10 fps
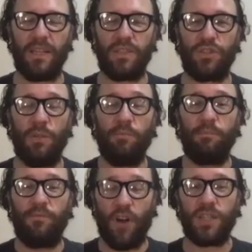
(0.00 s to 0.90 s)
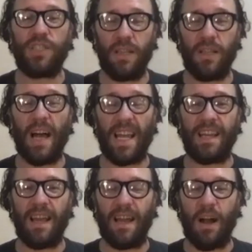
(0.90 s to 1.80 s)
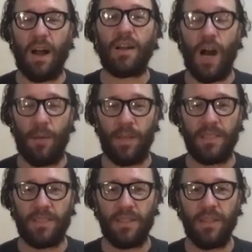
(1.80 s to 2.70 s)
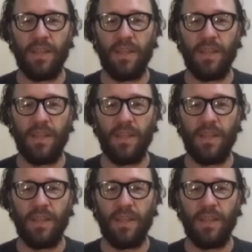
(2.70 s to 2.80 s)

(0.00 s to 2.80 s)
should function like a commons,